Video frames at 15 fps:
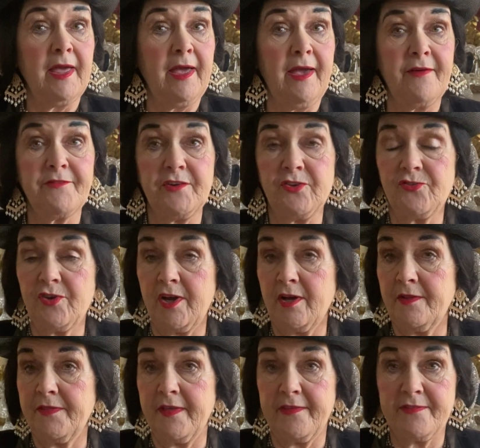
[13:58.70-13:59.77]
every
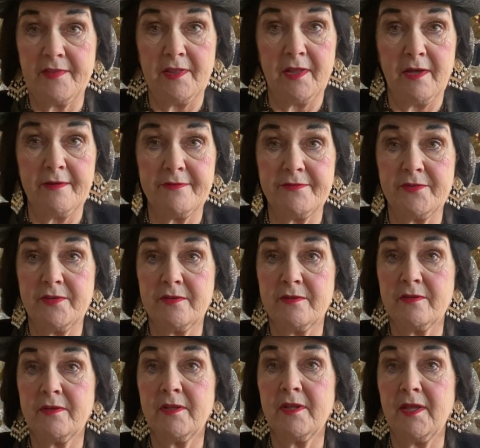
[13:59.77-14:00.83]
child that's loved
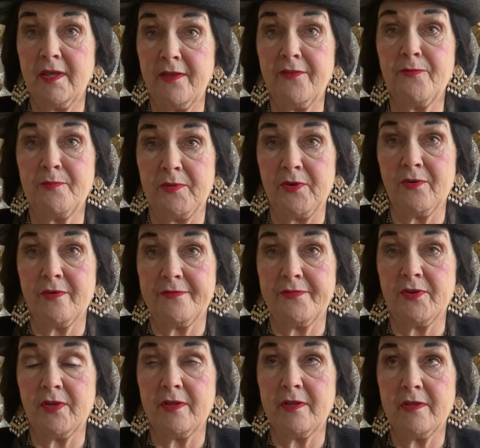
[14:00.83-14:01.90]
is beautiful.